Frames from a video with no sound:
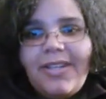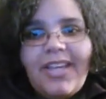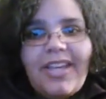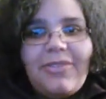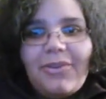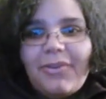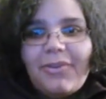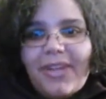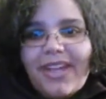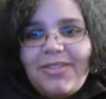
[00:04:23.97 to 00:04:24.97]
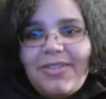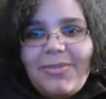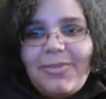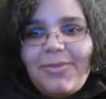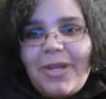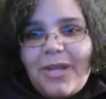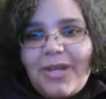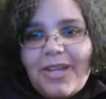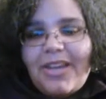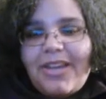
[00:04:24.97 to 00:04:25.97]
if you don't like the dude,
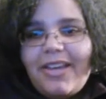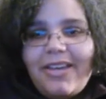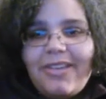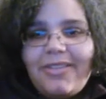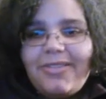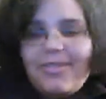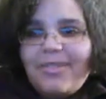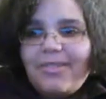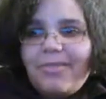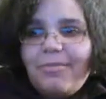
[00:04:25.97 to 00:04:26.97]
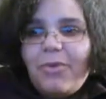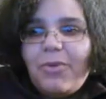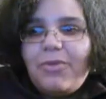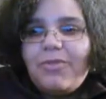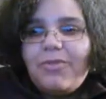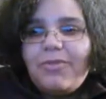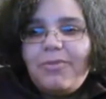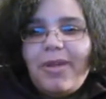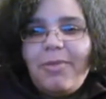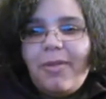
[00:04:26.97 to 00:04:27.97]
because most of
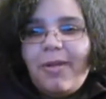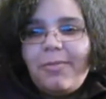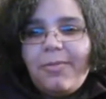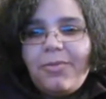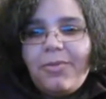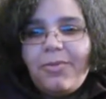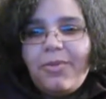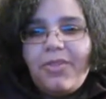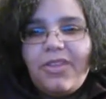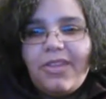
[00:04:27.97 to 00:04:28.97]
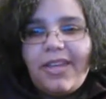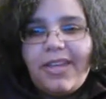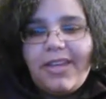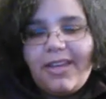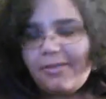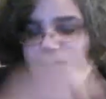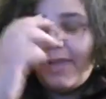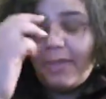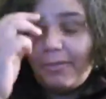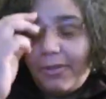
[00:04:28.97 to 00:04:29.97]
my problems with
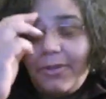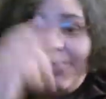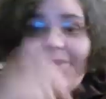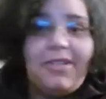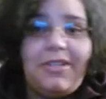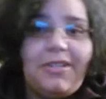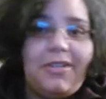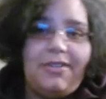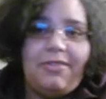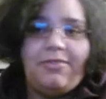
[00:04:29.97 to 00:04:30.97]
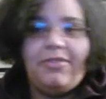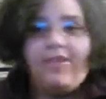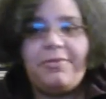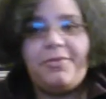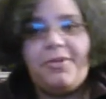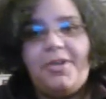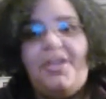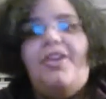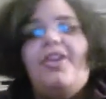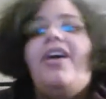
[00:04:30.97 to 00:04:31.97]
I will go into detail in different live stream
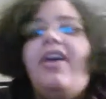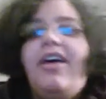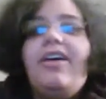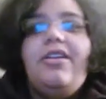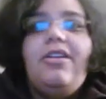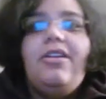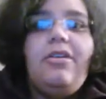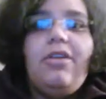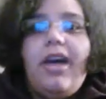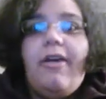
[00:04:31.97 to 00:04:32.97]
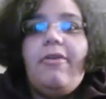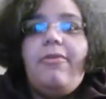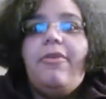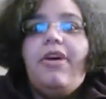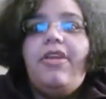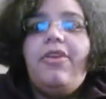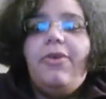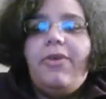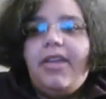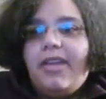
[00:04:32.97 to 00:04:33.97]
on how
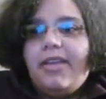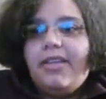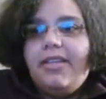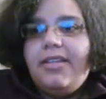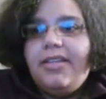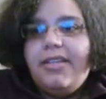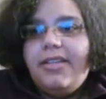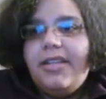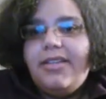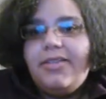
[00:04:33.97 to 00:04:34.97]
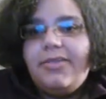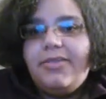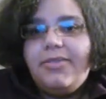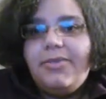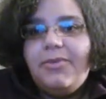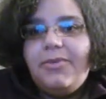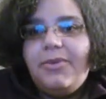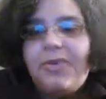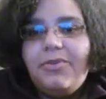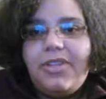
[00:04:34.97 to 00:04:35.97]
annoying it is to
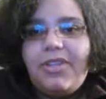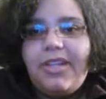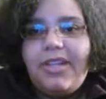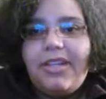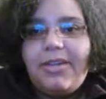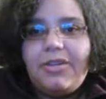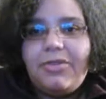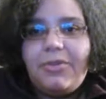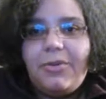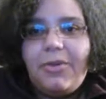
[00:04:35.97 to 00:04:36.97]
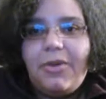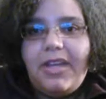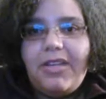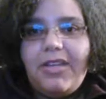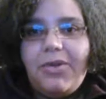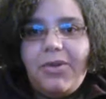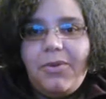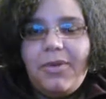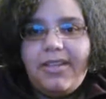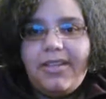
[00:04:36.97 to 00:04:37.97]
go read a story and you
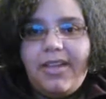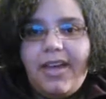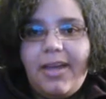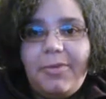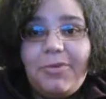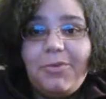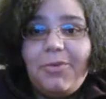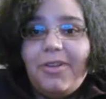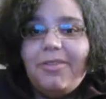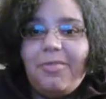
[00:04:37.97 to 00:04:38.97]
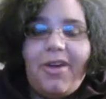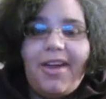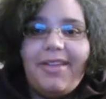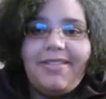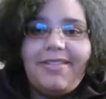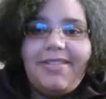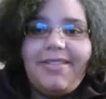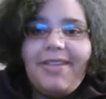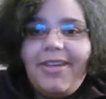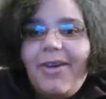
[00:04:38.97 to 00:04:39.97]
don't like the guy, but you want the
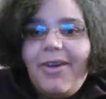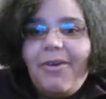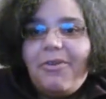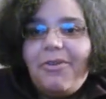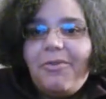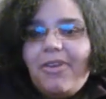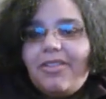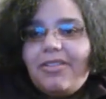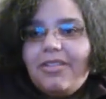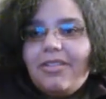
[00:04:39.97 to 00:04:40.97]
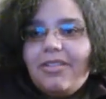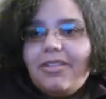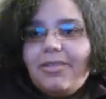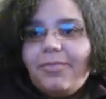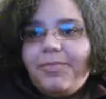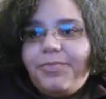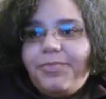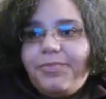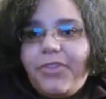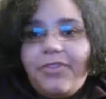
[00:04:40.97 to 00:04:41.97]
prizes, or you want to
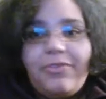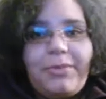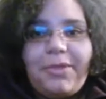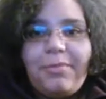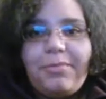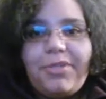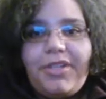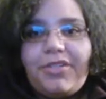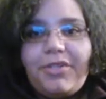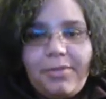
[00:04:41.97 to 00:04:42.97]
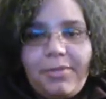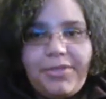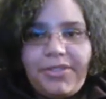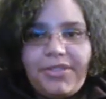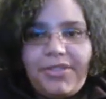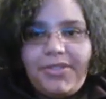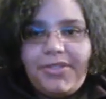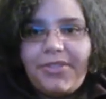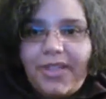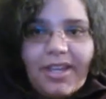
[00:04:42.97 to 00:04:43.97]
be a completionist,
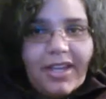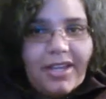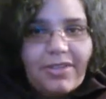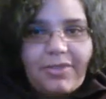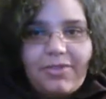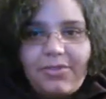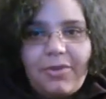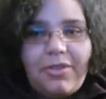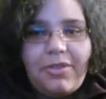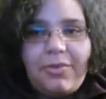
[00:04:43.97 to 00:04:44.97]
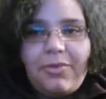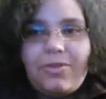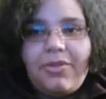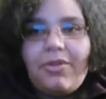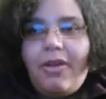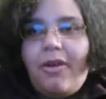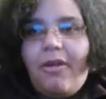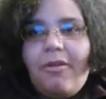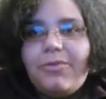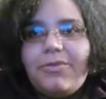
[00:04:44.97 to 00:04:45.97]
and you just read through this
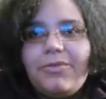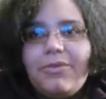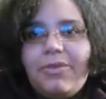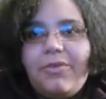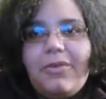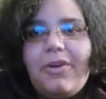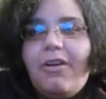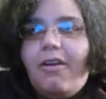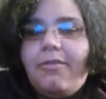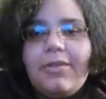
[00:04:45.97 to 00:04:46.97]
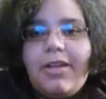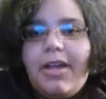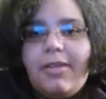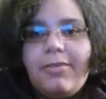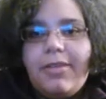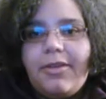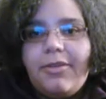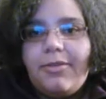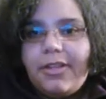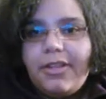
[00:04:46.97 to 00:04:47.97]
horrible story of a horrible guy
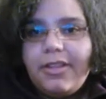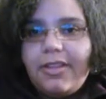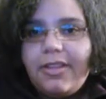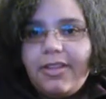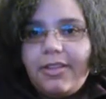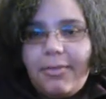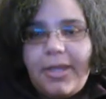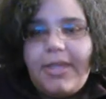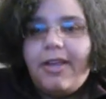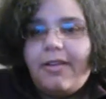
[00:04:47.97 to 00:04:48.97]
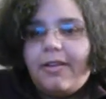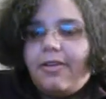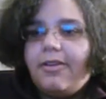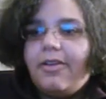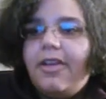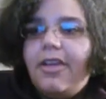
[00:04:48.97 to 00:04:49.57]
hurting the main character.